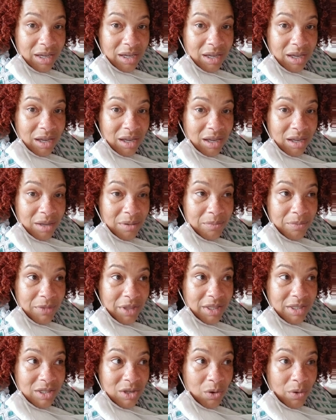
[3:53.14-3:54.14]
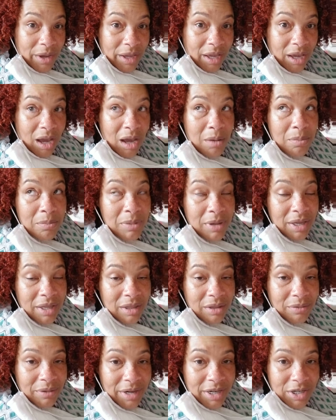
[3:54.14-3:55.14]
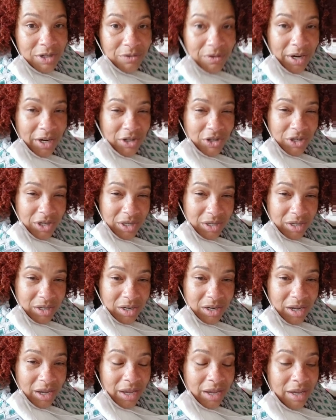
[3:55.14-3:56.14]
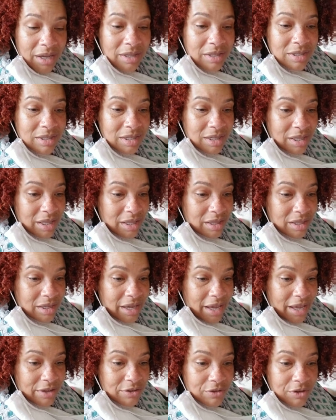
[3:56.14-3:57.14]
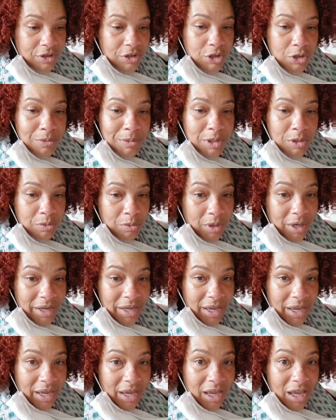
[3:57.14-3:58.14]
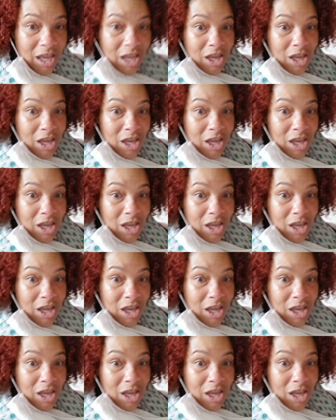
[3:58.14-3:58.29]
that's going up in the right direction and see that the gastric tube is working,